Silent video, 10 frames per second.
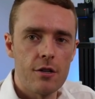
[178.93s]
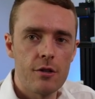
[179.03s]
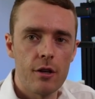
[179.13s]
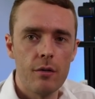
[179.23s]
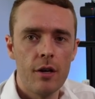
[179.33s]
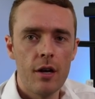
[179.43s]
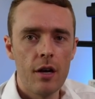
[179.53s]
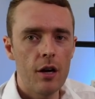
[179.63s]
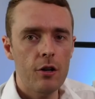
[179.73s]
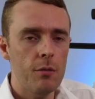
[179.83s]
So
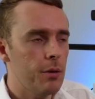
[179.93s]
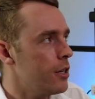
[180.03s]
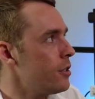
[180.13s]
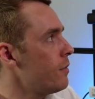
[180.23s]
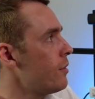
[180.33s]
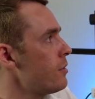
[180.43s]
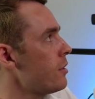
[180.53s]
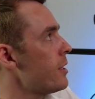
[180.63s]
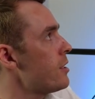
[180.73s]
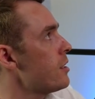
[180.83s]
a combination of those
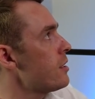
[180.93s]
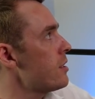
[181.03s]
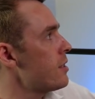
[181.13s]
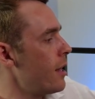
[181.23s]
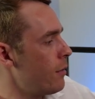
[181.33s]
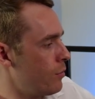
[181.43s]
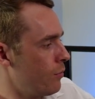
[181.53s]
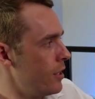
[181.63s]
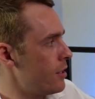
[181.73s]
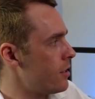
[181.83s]
dimensions has helped
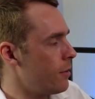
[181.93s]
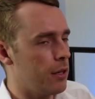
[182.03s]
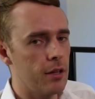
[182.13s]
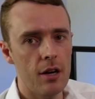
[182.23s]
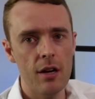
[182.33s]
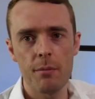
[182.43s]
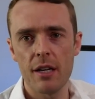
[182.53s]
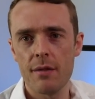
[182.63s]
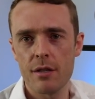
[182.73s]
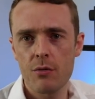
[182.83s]
reach something that I
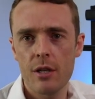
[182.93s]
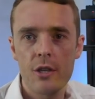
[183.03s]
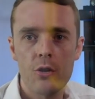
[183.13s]
believe is a really